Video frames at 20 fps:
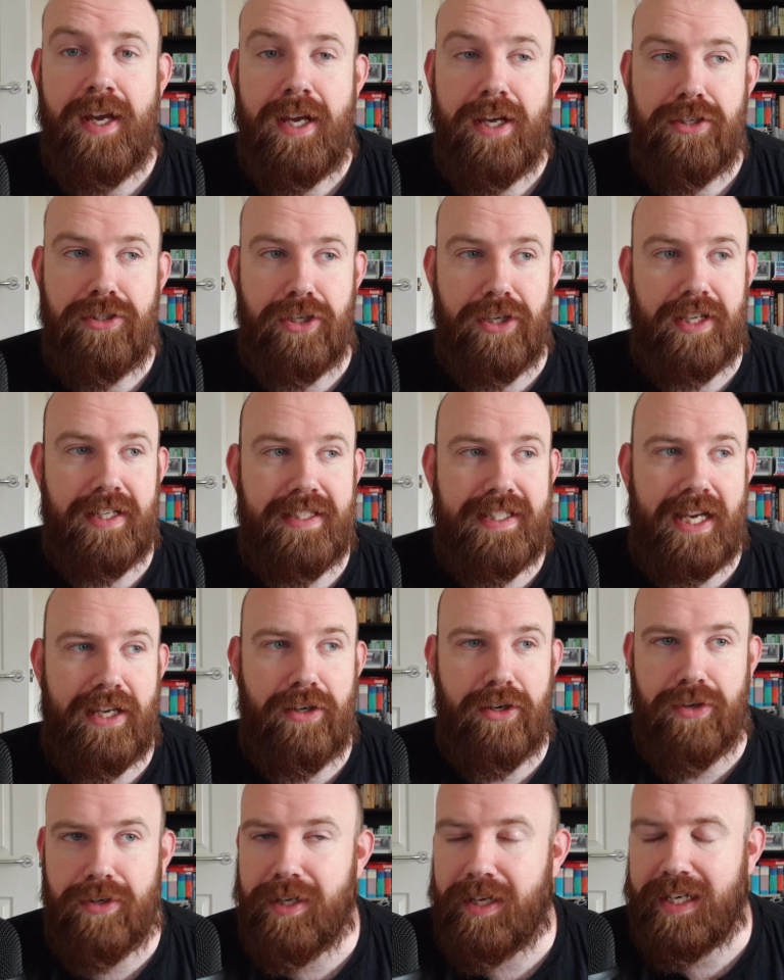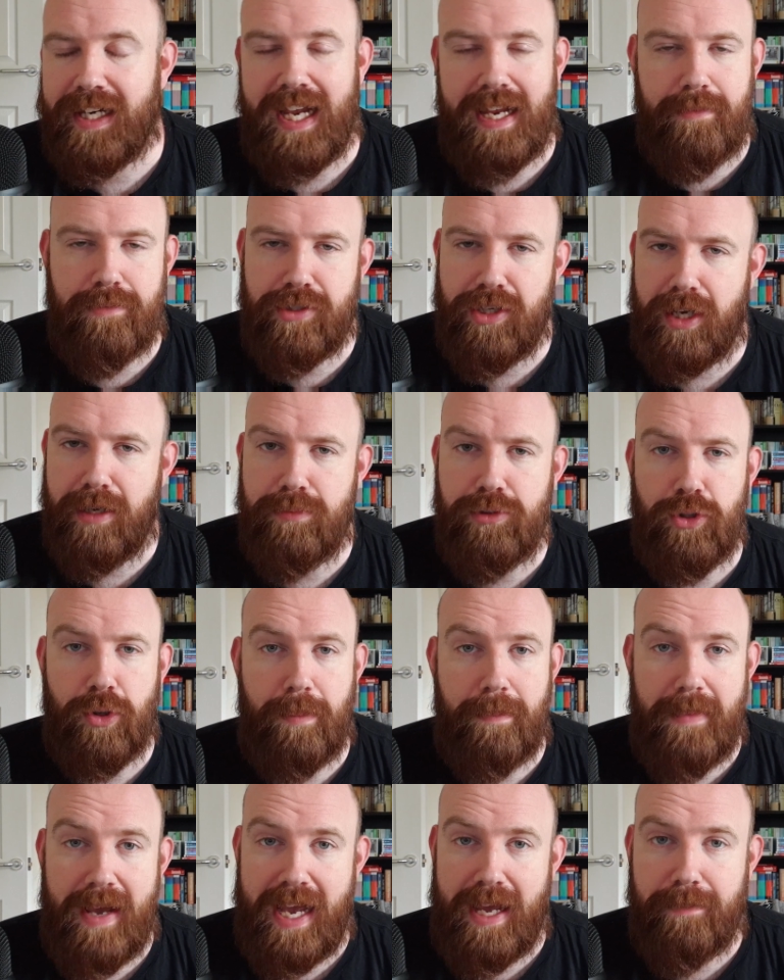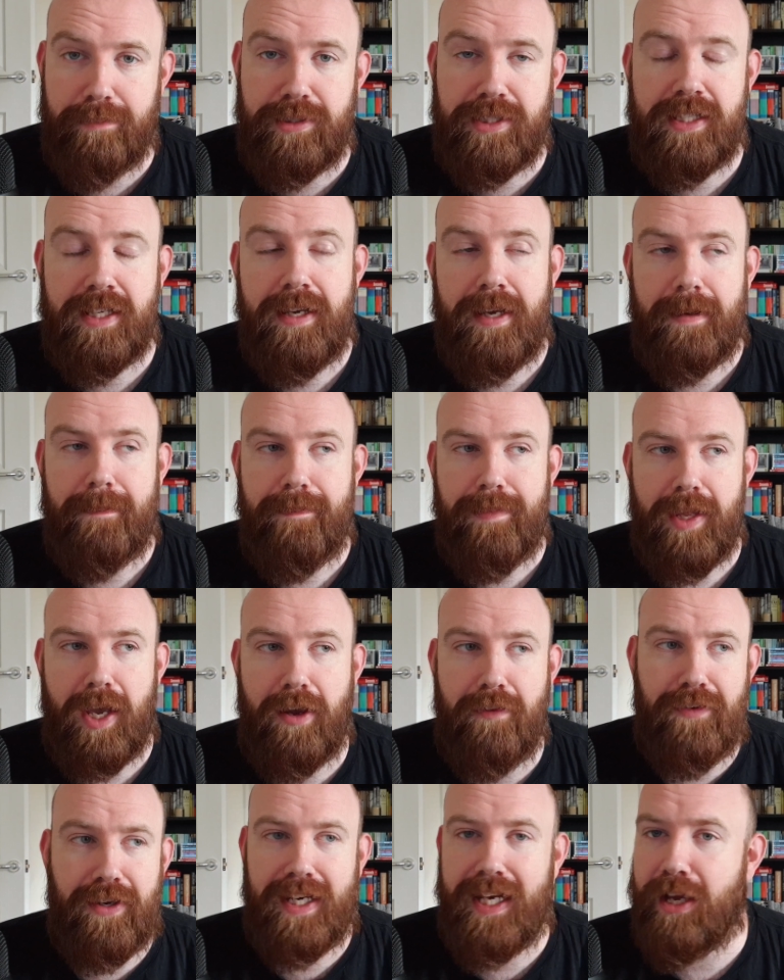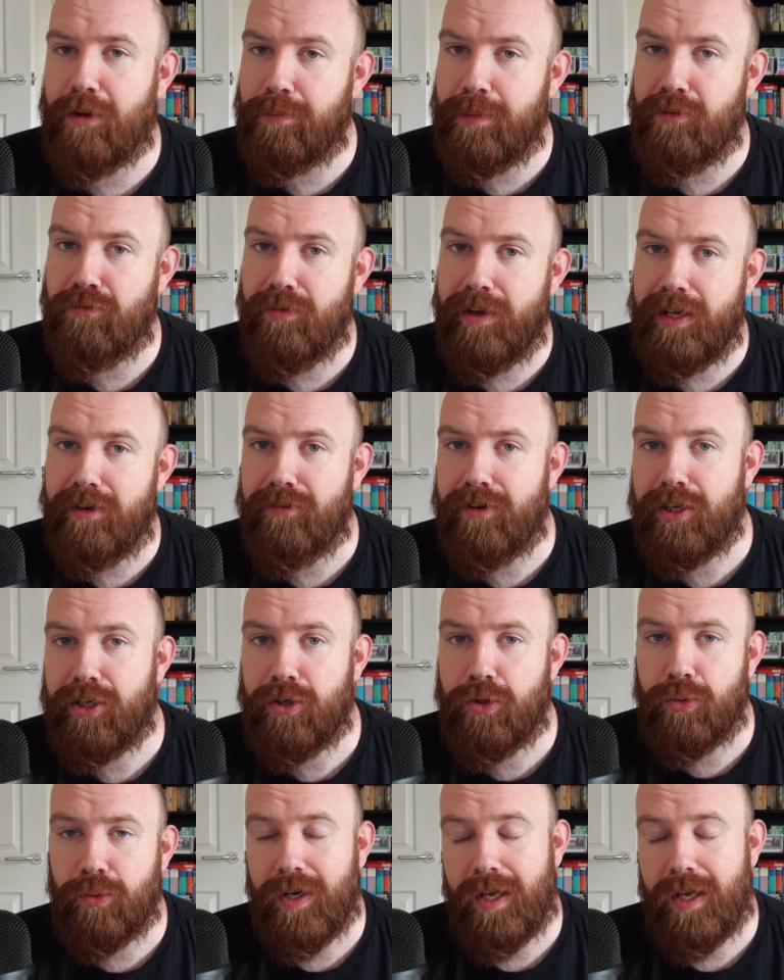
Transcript: so you can download like game types or maps, I think that would be really cool.